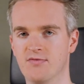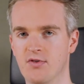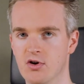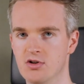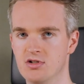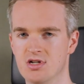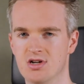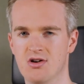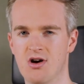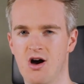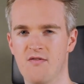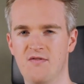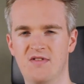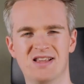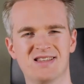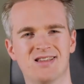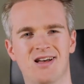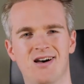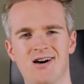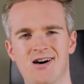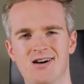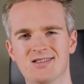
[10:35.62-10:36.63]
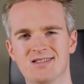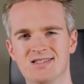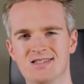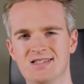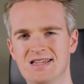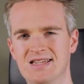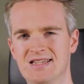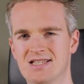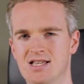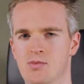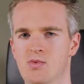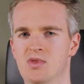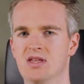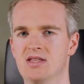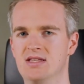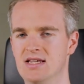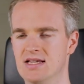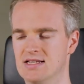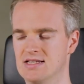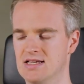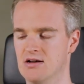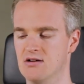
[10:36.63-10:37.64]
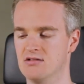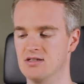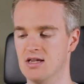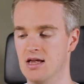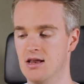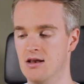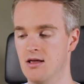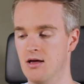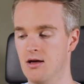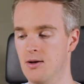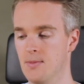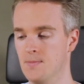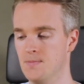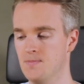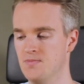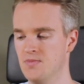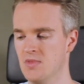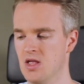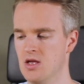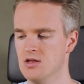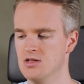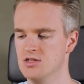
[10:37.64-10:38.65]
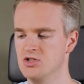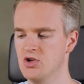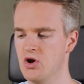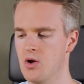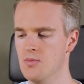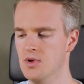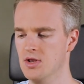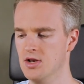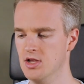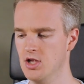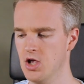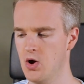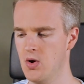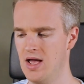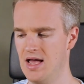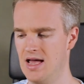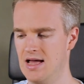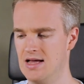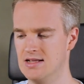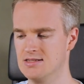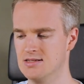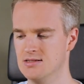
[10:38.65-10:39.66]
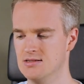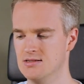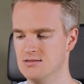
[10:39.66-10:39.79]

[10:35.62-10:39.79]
photograph and it's hard to see some of the details in her. So I'm going to go ahead